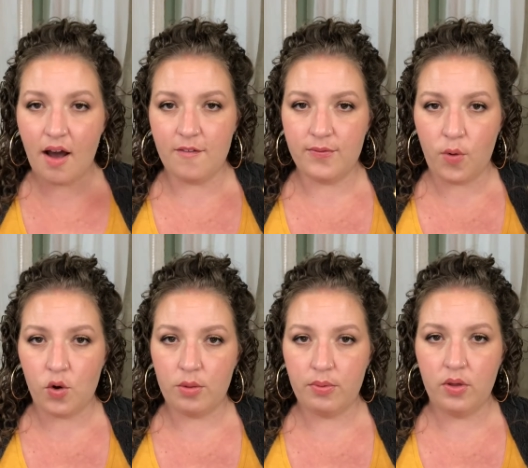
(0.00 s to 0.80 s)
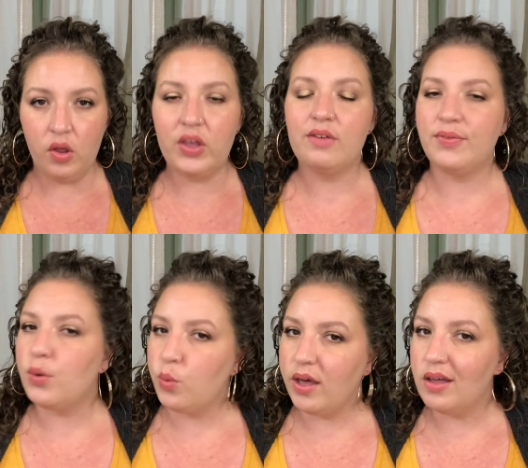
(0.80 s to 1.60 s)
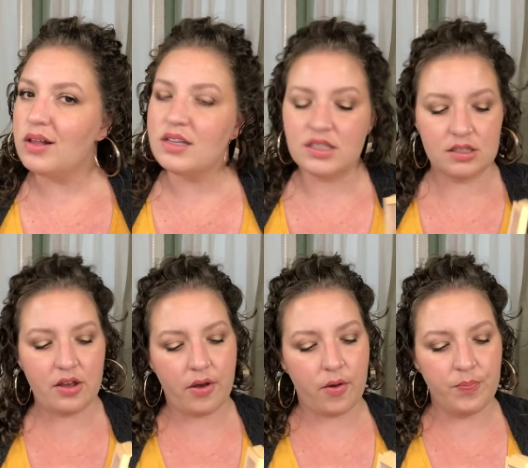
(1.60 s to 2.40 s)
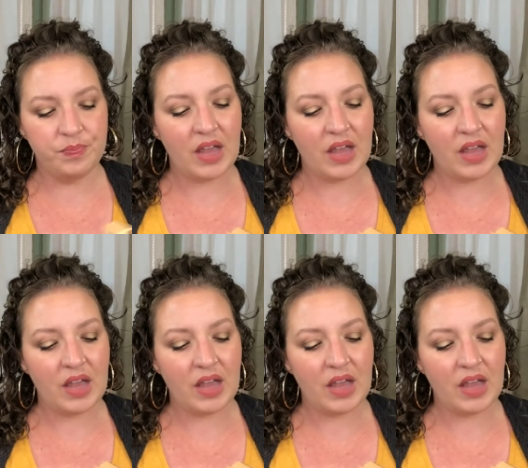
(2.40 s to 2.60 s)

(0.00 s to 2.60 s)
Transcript: affordable, if you will, so